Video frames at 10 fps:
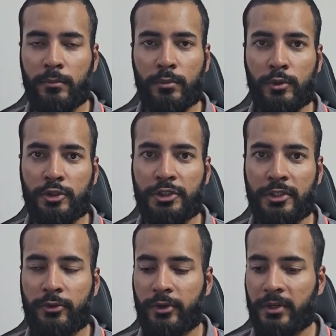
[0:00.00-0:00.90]

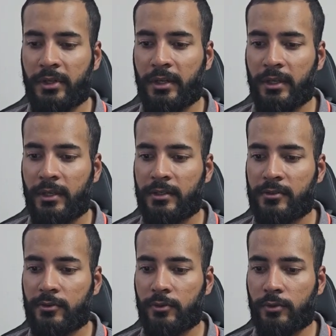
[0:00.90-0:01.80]
motion to it.
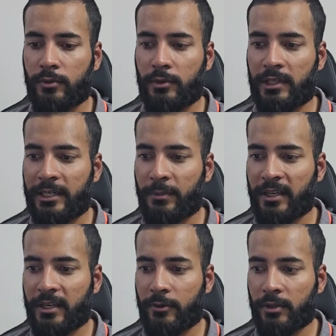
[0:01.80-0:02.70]
So let
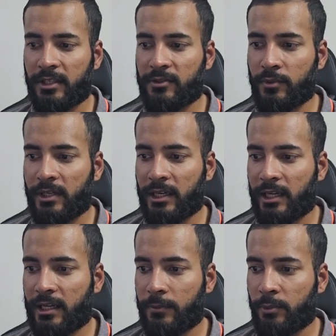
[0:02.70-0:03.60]
me click on this one.
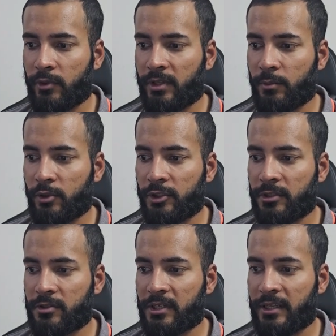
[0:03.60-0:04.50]
I'll put the
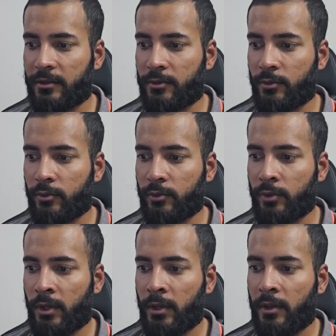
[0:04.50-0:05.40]
motion strength
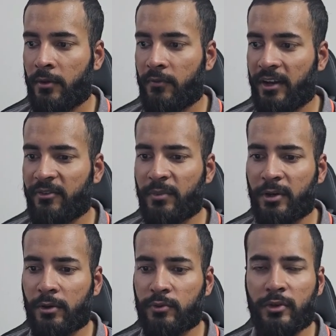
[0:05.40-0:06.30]
to 5
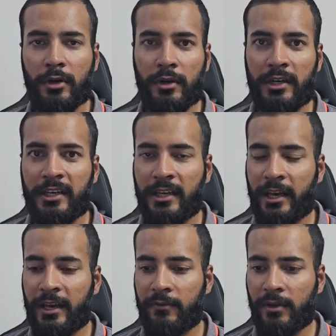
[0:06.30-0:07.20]
because we already
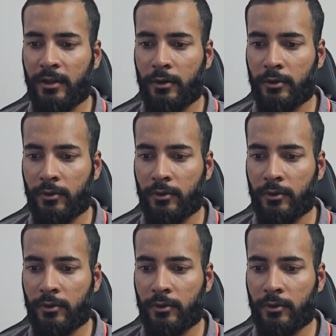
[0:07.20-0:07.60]
have a lot